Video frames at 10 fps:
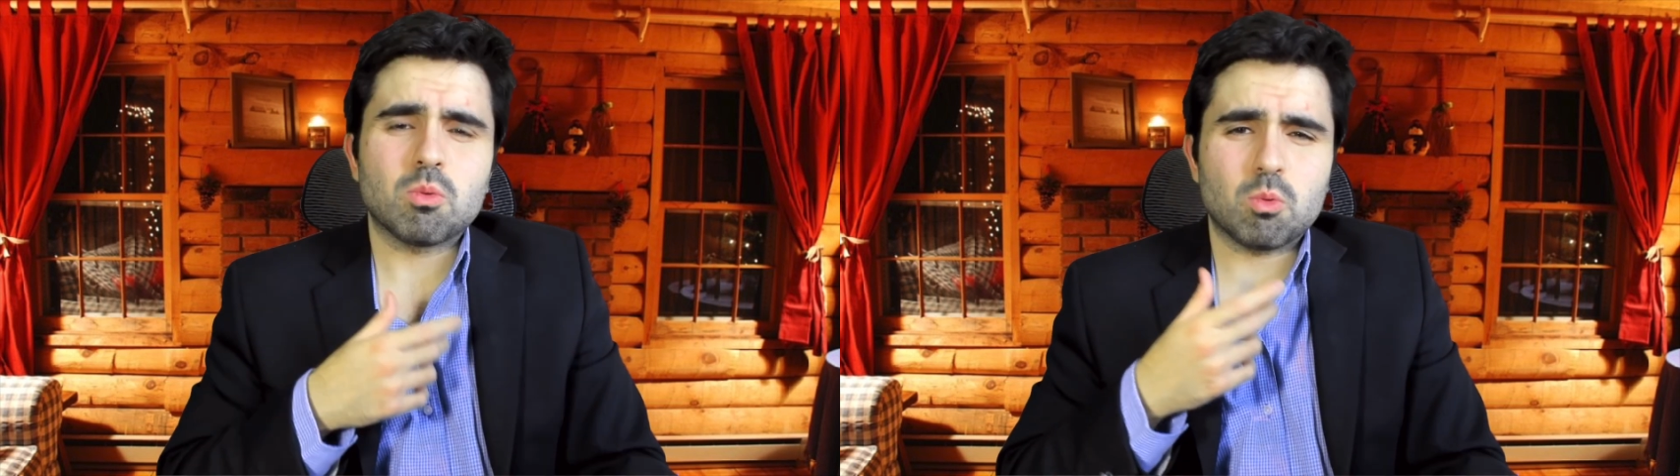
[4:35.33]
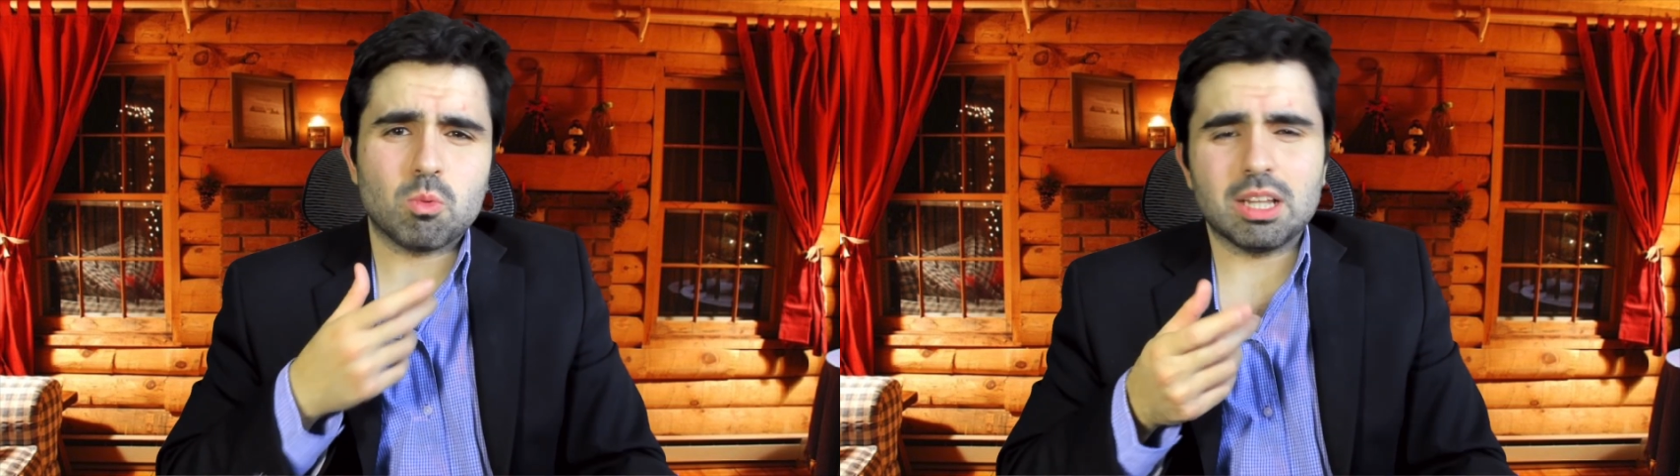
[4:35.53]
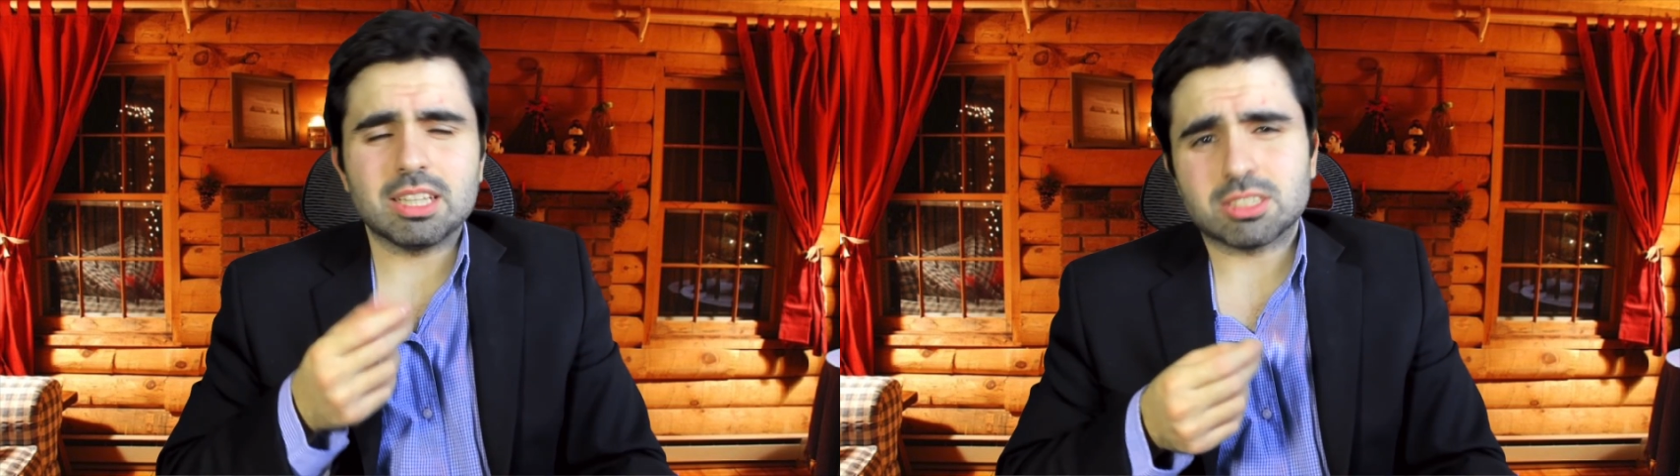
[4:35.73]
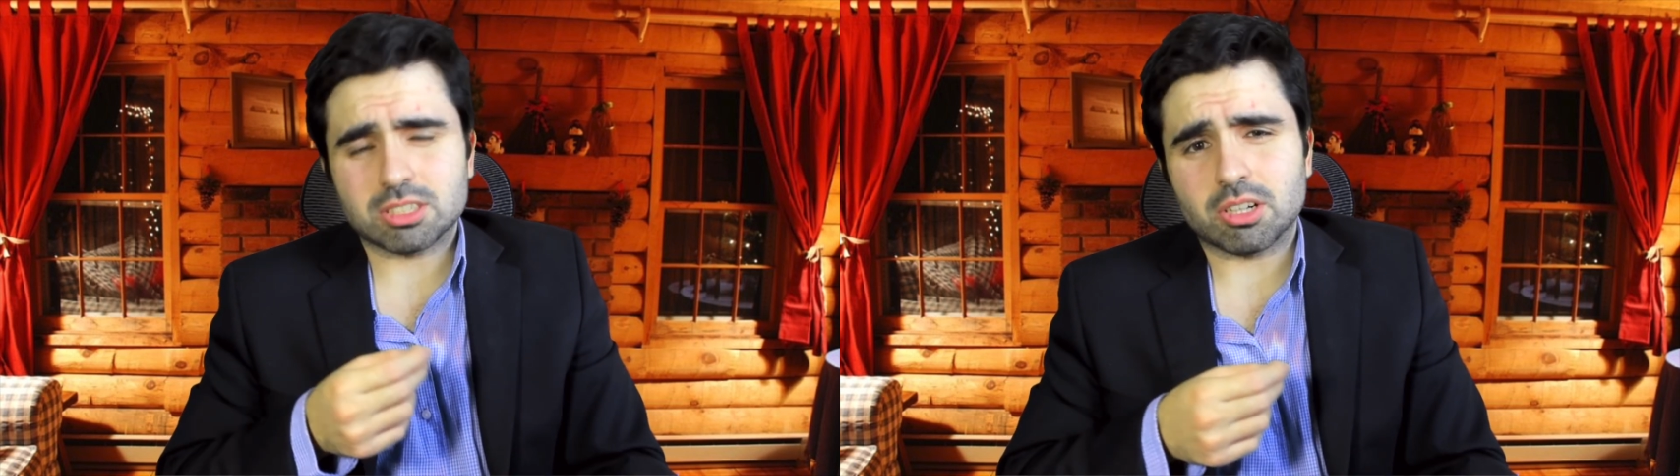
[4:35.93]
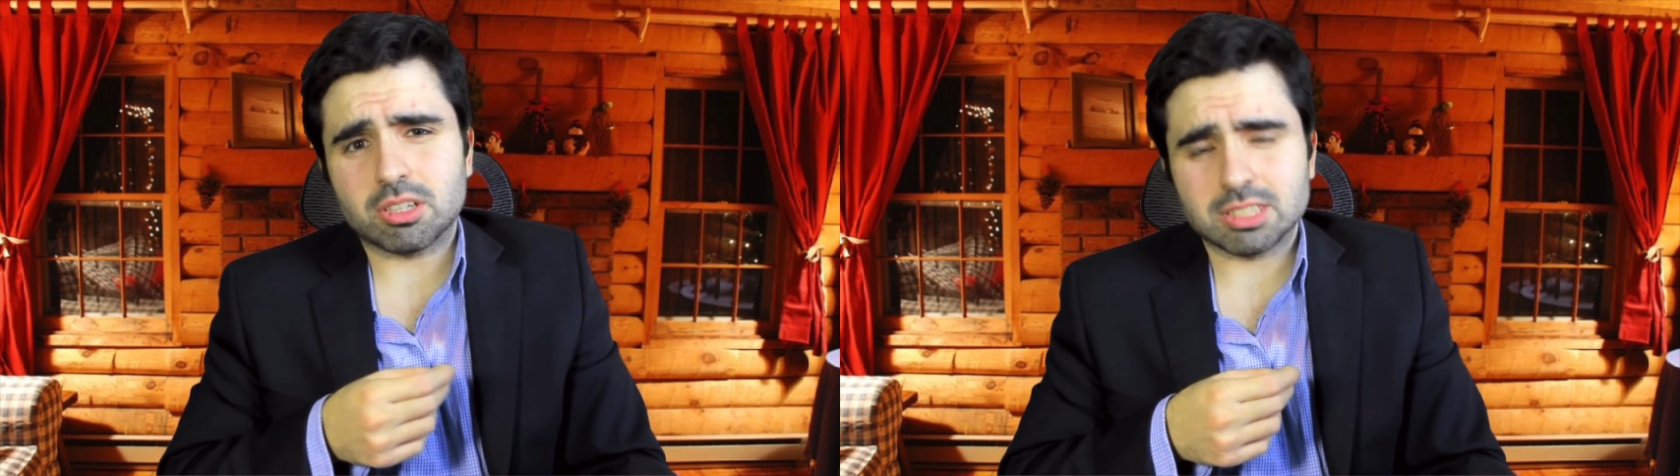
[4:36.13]
Well, it
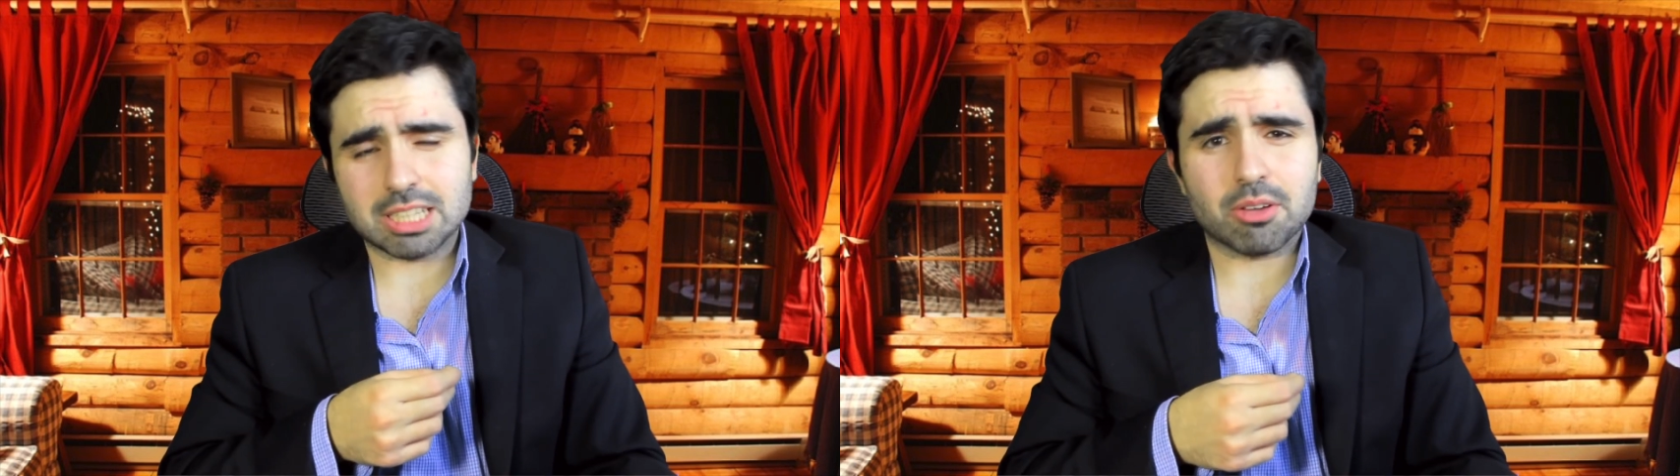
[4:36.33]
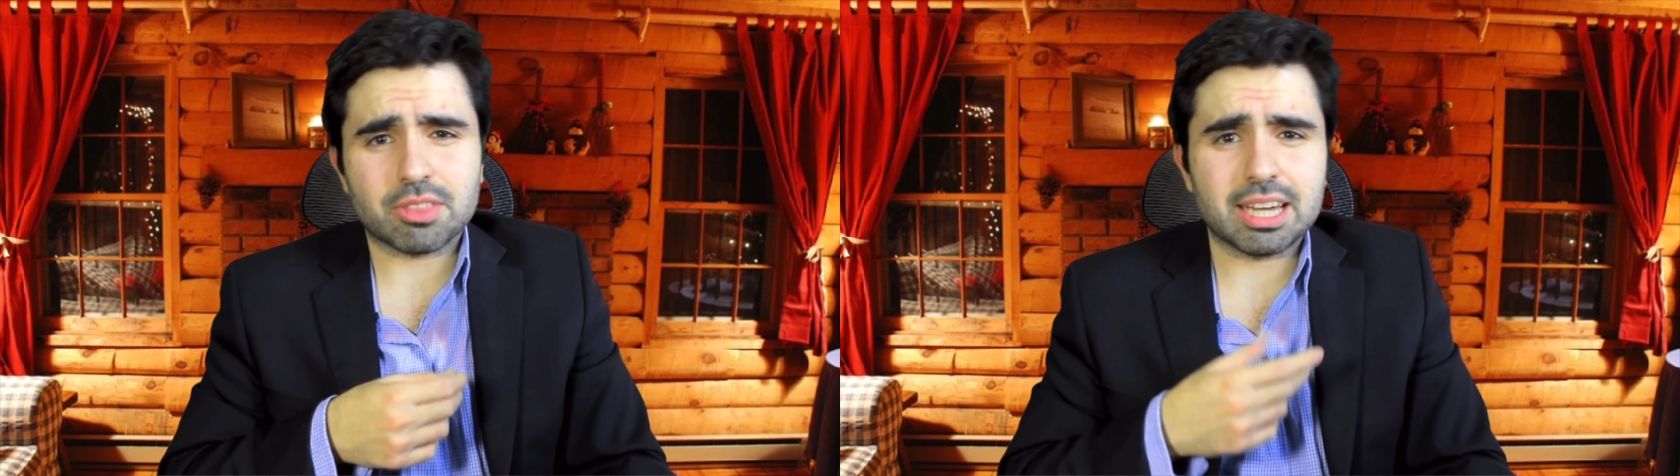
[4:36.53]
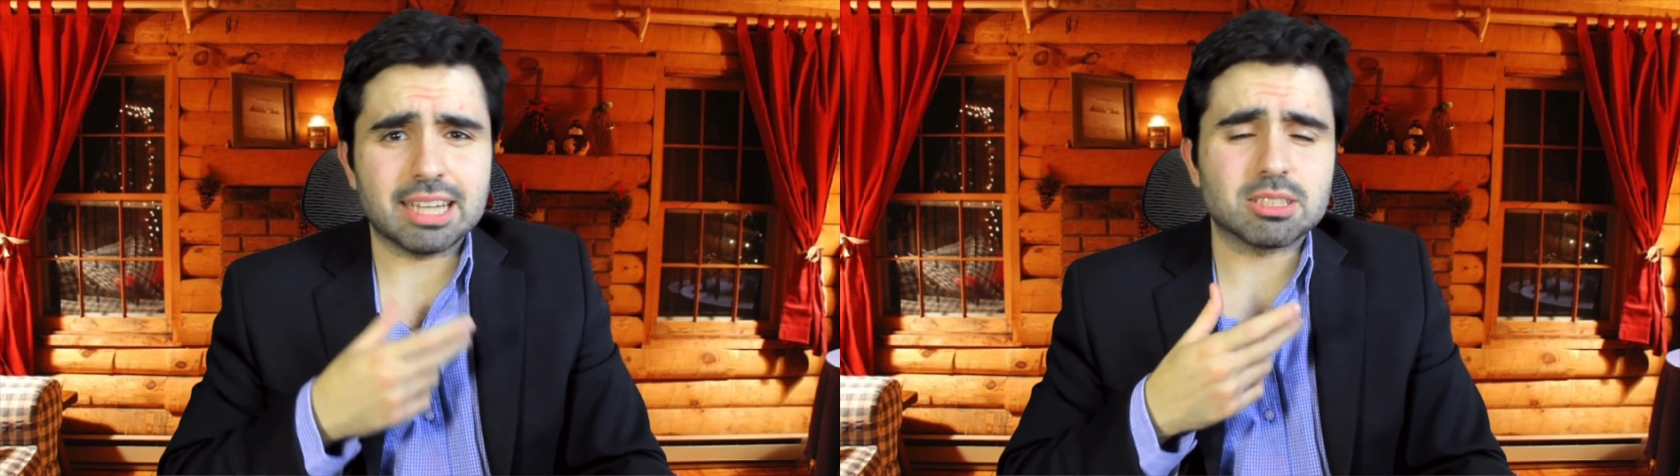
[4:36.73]
turns out that has